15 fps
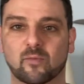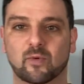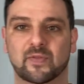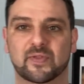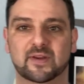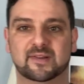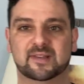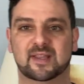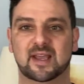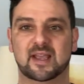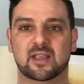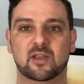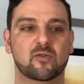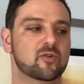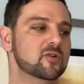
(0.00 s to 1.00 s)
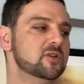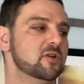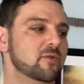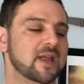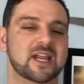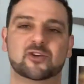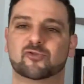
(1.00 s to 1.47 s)
with this thing. You can
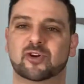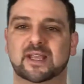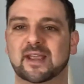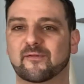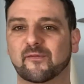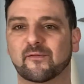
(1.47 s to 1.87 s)
do intricate